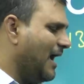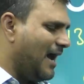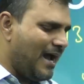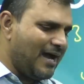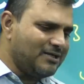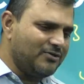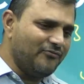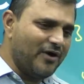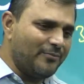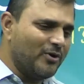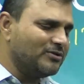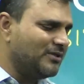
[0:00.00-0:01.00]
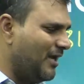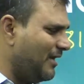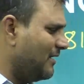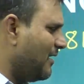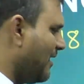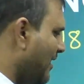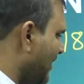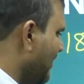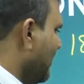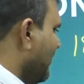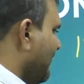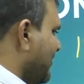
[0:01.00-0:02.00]
And one more thing,
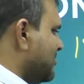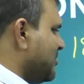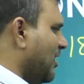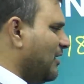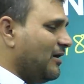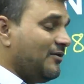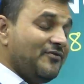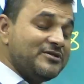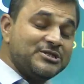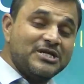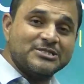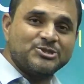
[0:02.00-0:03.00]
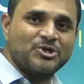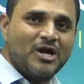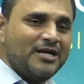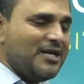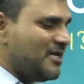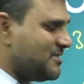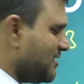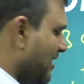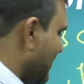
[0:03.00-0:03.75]
which destroyed is